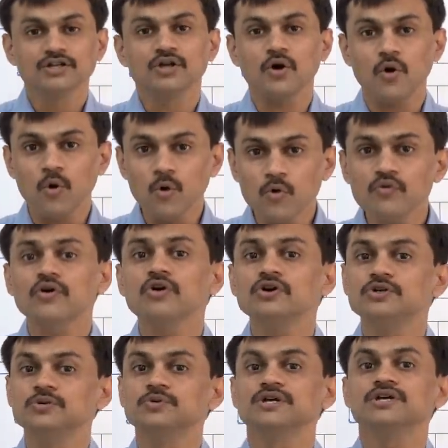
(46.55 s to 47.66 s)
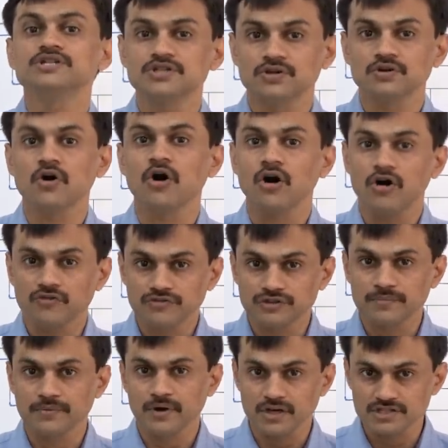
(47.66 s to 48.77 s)
the overall duration of
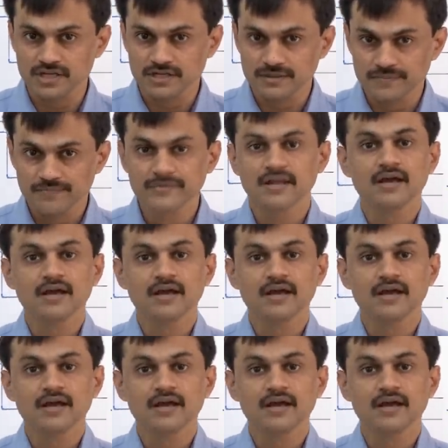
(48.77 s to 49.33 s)
the project.